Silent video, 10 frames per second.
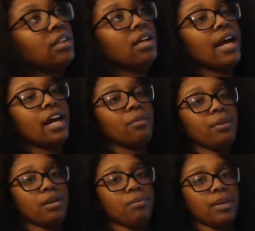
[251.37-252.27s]

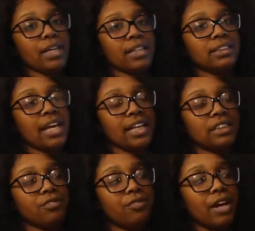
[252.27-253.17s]
Airbnb is that
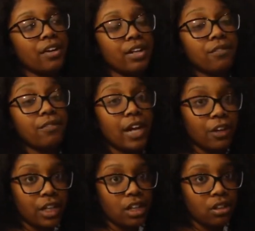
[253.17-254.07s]
it's very,
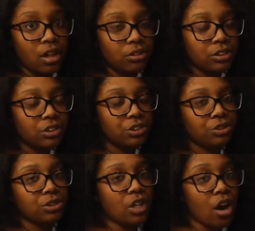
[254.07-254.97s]
very close
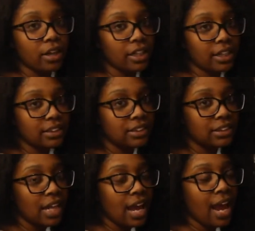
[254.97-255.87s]
to
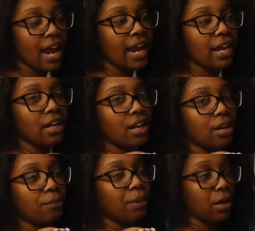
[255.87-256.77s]
Targets and
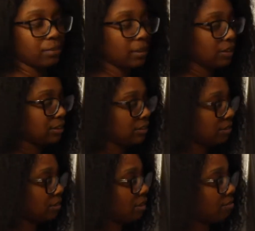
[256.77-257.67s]
Publix.
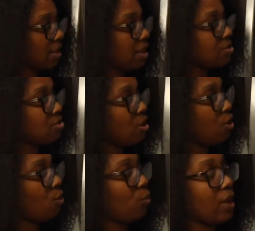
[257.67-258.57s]

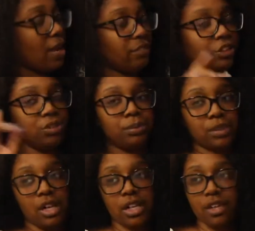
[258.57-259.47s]
So we have a Super
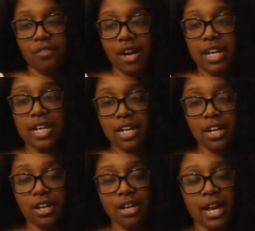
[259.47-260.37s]
Target right
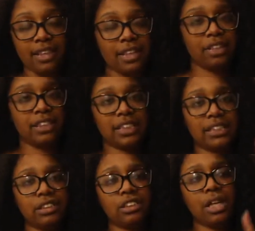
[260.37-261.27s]
here, and there is a
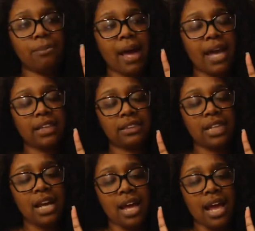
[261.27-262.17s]
TJ Maxx,
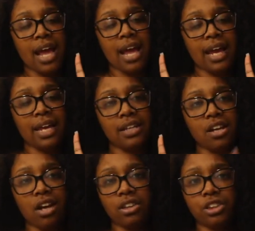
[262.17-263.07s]
a
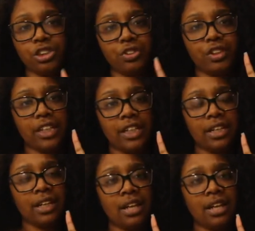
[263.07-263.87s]
Dollar Tree,